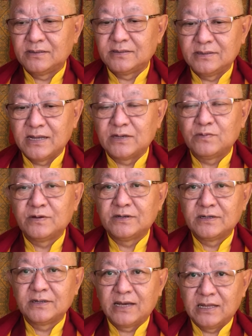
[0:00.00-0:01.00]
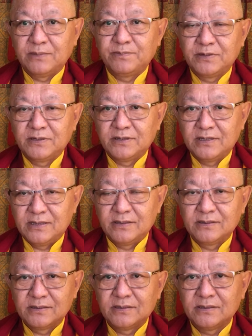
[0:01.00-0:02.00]
that would help
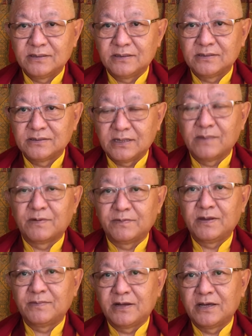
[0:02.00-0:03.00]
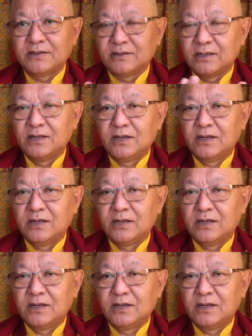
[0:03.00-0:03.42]
some of them, like